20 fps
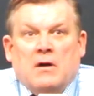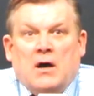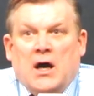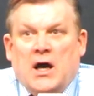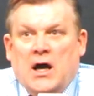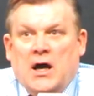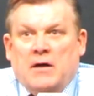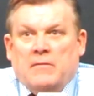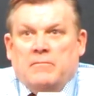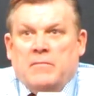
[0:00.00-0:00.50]
I
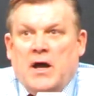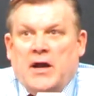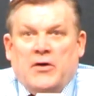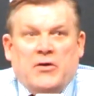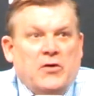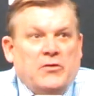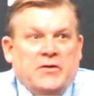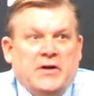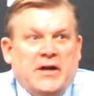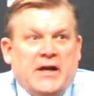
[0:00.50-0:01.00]

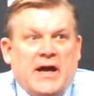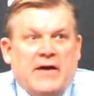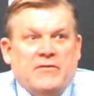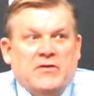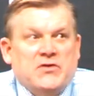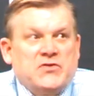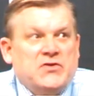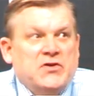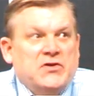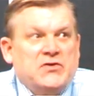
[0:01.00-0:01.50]
don't know, did he have
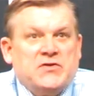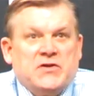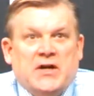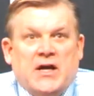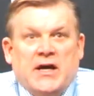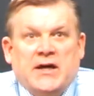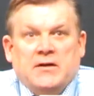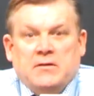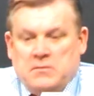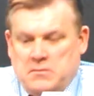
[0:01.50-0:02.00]
an assist
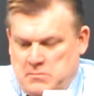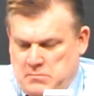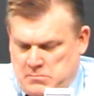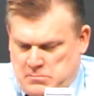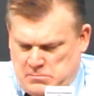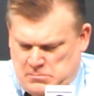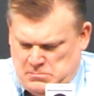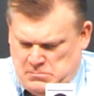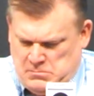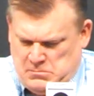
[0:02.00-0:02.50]
tonight?
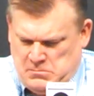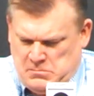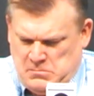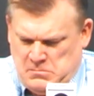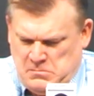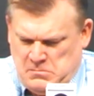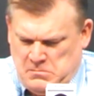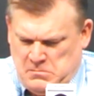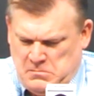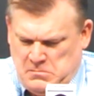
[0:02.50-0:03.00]

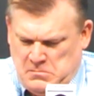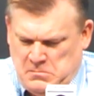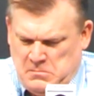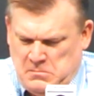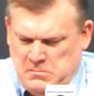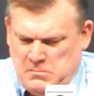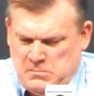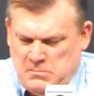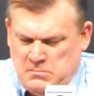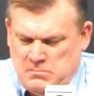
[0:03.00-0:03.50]

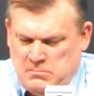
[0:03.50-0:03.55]
Mm-hmm.